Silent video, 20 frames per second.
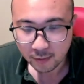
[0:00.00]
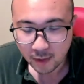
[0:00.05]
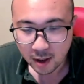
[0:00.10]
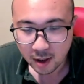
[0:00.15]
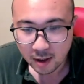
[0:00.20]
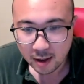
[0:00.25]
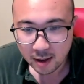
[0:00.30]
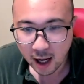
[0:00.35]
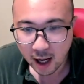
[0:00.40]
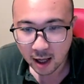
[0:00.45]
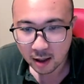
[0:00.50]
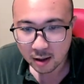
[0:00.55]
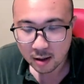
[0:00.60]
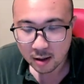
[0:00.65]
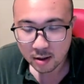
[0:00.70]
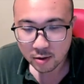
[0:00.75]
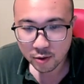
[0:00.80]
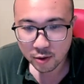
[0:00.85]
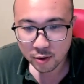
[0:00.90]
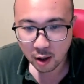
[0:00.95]
Yeah,
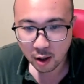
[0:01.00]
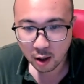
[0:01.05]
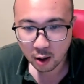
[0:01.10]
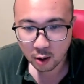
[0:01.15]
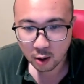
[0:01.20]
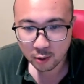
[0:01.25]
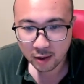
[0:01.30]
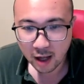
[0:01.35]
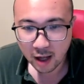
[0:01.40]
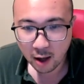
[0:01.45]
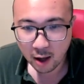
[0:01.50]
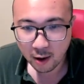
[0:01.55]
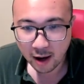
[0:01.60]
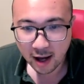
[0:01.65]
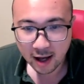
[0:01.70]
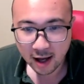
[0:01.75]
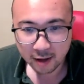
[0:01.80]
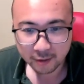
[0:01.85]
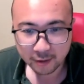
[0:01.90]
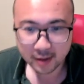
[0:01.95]
so now I
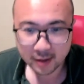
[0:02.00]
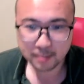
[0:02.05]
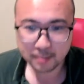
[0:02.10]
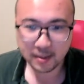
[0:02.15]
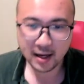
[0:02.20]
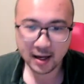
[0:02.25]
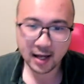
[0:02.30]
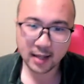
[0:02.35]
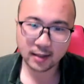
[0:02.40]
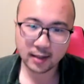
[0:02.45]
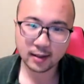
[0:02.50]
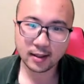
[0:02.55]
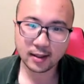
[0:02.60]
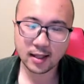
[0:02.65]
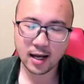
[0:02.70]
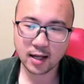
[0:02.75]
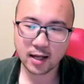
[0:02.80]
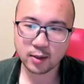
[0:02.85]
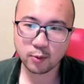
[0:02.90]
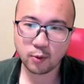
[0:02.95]
have explained
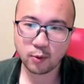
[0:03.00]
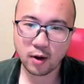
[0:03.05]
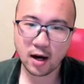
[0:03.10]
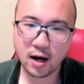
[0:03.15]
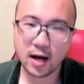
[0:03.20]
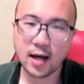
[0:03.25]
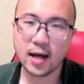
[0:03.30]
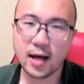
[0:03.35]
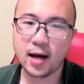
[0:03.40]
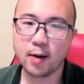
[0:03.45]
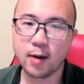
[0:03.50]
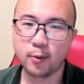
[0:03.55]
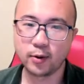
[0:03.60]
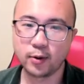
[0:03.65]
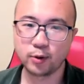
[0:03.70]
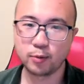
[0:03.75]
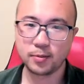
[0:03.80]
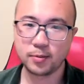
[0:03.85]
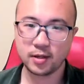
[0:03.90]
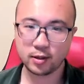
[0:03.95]
that why I want
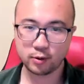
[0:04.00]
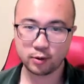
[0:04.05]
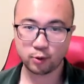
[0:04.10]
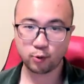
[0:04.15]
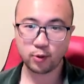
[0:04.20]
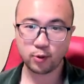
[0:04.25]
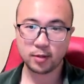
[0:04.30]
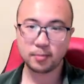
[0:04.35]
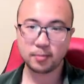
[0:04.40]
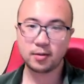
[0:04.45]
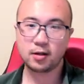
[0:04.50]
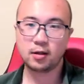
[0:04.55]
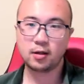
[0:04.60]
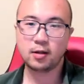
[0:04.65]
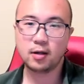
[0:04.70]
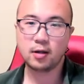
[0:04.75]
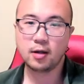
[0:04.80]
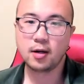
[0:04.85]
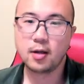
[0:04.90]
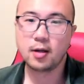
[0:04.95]
to be a
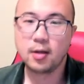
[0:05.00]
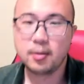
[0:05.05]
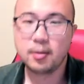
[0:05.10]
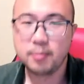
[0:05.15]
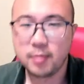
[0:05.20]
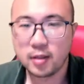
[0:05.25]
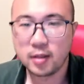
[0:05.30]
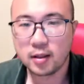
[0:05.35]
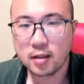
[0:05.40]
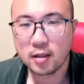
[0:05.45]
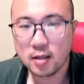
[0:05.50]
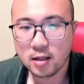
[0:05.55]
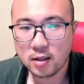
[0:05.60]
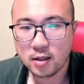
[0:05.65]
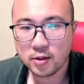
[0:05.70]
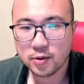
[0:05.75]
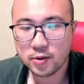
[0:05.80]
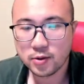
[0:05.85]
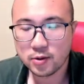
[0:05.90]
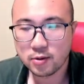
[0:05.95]
streamer,
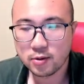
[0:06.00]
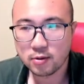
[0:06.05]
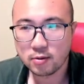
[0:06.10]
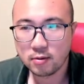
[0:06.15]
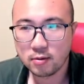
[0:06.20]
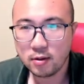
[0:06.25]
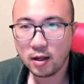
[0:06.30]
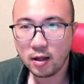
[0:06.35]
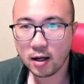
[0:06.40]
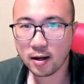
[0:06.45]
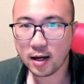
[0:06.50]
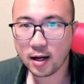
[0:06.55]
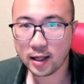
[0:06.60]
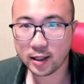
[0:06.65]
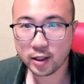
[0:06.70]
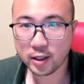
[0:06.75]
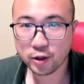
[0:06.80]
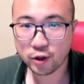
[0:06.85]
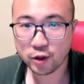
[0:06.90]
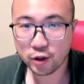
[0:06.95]
because yeah, I
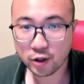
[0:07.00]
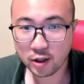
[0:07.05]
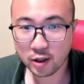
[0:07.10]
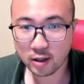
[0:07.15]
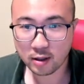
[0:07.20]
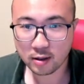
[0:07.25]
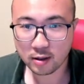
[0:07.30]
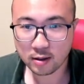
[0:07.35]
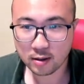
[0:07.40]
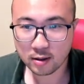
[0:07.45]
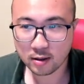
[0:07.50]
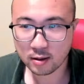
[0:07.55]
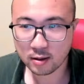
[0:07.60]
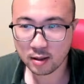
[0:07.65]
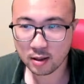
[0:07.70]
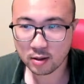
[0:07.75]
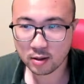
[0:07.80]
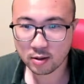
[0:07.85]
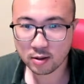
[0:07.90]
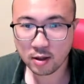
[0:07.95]
can share
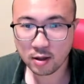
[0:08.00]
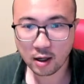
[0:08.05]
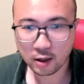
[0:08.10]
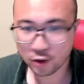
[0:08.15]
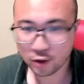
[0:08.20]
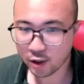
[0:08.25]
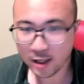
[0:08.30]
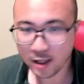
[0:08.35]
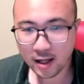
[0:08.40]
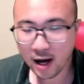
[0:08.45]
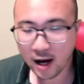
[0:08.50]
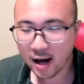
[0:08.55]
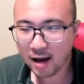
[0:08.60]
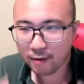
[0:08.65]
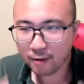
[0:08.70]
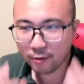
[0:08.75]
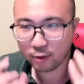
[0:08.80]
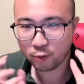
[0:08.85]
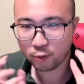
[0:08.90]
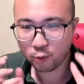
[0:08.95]
this knowledge, and I
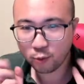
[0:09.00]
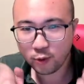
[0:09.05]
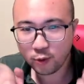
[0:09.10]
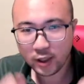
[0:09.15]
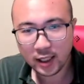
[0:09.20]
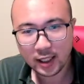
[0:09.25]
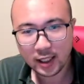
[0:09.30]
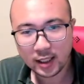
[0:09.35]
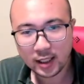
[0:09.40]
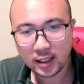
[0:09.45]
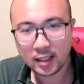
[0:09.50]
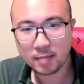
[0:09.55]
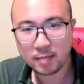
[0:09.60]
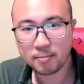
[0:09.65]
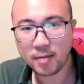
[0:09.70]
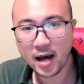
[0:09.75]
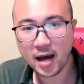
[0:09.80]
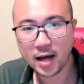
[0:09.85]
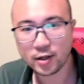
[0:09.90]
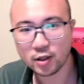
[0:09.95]
have a really deep
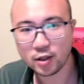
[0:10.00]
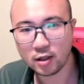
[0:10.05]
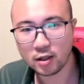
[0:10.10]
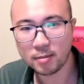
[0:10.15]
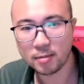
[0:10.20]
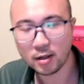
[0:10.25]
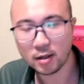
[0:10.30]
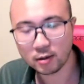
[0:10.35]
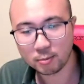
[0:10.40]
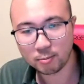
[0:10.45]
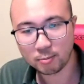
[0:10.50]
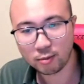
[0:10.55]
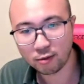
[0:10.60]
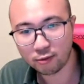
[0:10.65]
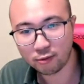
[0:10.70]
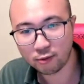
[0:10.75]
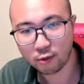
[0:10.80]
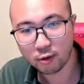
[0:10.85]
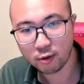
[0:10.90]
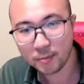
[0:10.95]
passion about
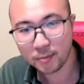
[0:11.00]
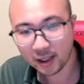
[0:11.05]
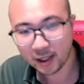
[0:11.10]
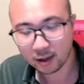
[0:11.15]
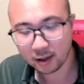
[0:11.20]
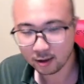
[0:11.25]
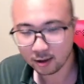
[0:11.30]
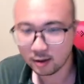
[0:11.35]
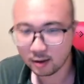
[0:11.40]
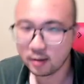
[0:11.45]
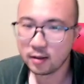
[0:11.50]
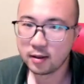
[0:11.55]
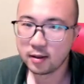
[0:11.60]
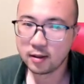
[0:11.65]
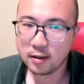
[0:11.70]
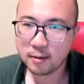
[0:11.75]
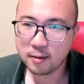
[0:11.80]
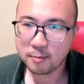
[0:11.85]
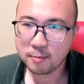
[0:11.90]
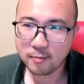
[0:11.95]
performing,
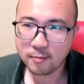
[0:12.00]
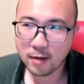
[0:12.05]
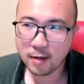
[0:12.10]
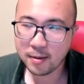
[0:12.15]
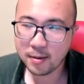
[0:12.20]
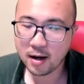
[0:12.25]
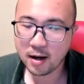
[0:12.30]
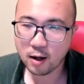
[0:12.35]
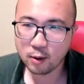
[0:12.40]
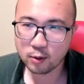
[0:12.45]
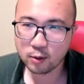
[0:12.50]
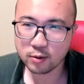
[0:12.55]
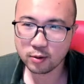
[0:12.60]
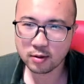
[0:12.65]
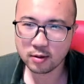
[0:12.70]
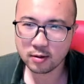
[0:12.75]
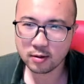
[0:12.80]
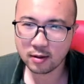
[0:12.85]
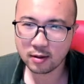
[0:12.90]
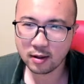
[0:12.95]

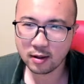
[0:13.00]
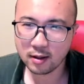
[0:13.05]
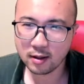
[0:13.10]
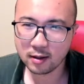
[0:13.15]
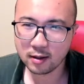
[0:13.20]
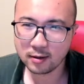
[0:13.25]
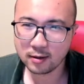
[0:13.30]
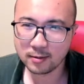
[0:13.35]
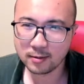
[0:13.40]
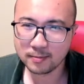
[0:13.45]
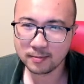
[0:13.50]
about like